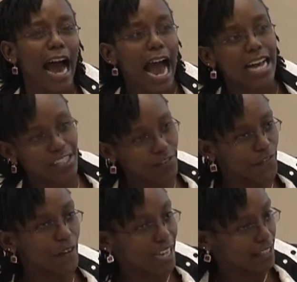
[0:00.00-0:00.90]

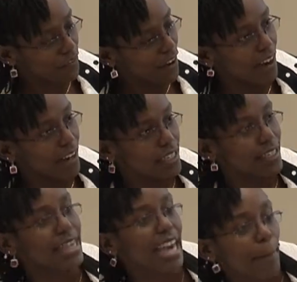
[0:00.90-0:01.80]
as far as
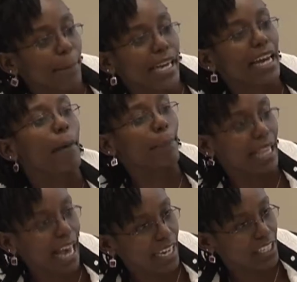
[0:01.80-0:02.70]
they are being
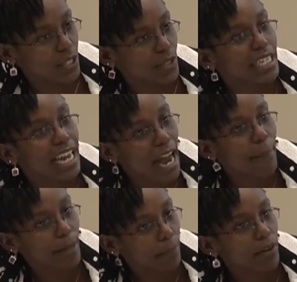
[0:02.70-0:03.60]
applied to deny
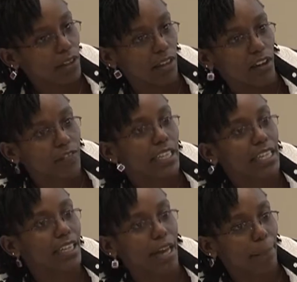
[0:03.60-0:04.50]
people of
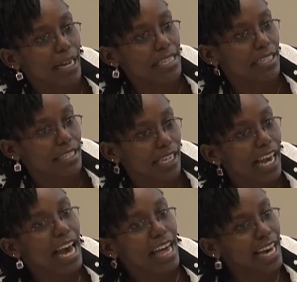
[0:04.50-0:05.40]
legal capacity,
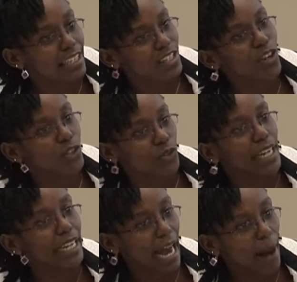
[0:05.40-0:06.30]
that's not
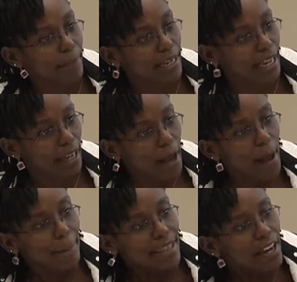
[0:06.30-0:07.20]
really happening.
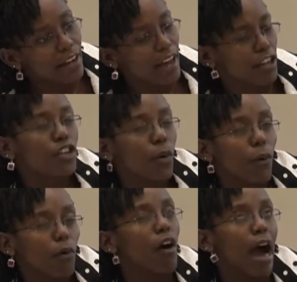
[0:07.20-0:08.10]
But then, you
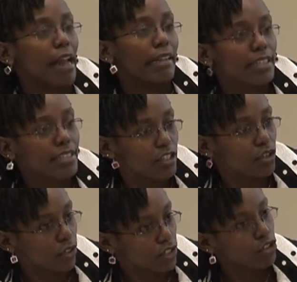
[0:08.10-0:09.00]
know, at least
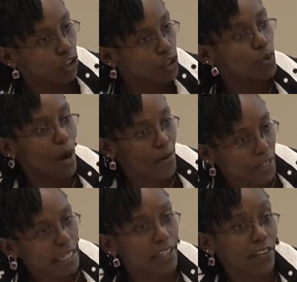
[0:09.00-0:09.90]
not to a
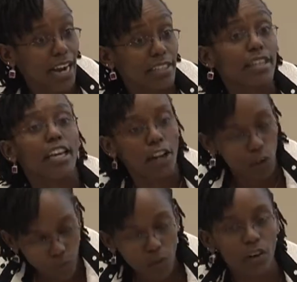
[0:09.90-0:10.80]
really grand scale. And
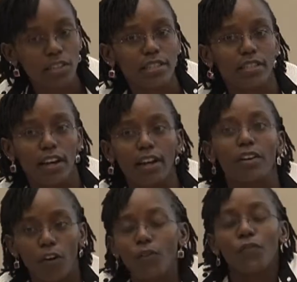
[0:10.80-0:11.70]
of
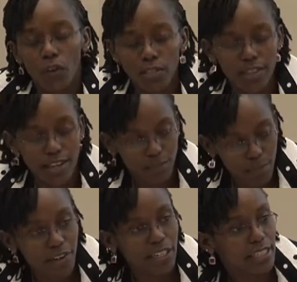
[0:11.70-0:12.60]
course there's
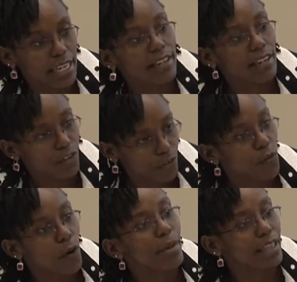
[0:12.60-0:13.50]
merit in
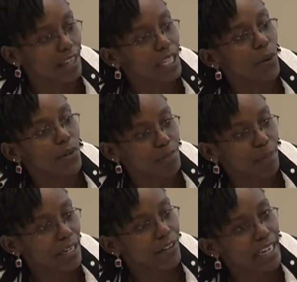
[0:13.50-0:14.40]
reforming the laws,
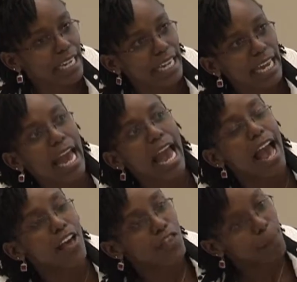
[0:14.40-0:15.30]
but really
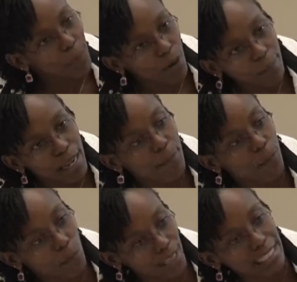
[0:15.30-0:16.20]
the
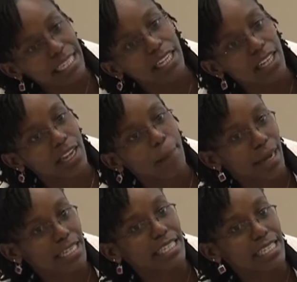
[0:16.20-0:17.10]
problem with legal
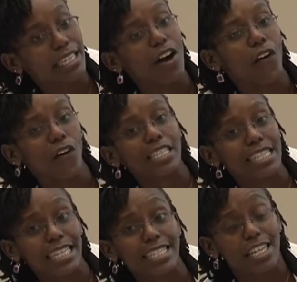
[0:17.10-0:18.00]
capacity in our
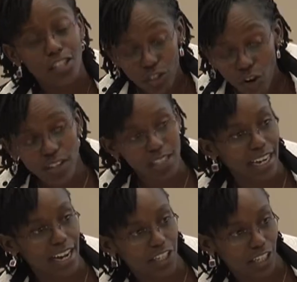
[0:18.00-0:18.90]
context is not
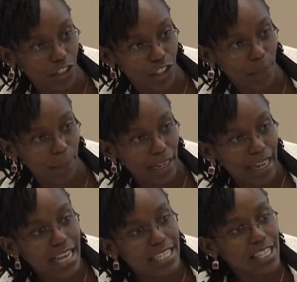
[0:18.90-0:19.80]
guardianship.
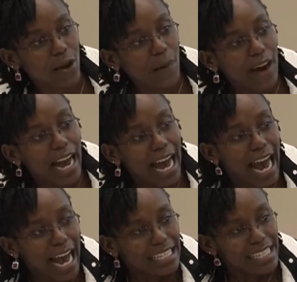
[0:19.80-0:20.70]
So
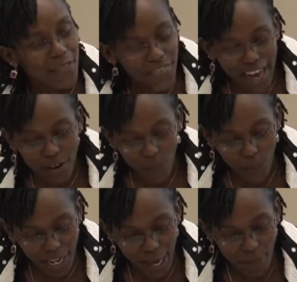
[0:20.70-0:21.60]

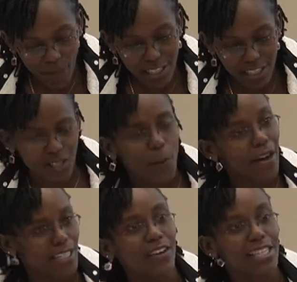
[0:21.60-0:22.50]
I
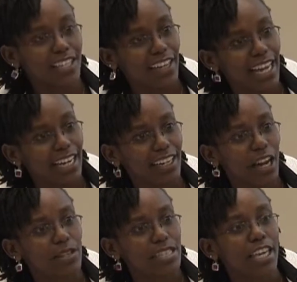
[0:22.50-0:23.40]
was looking at it and I
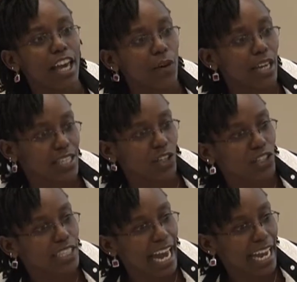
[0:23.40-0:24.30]
was thinking, okay, so
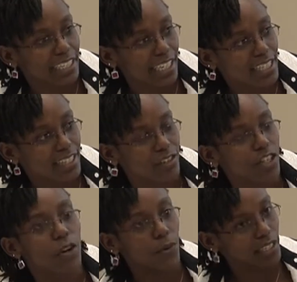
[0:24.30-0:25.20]
should I just,
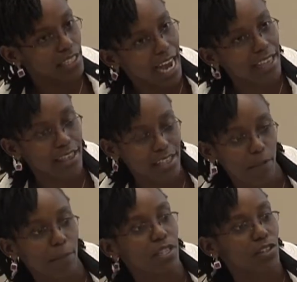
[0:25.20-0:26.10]
you know, return this
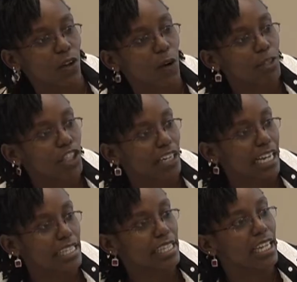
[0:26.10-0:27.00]
paper to the commission
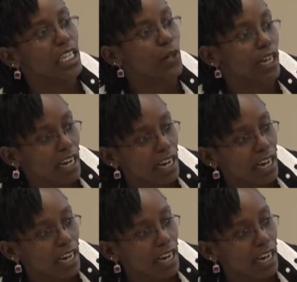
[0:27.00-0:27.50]
and say, look,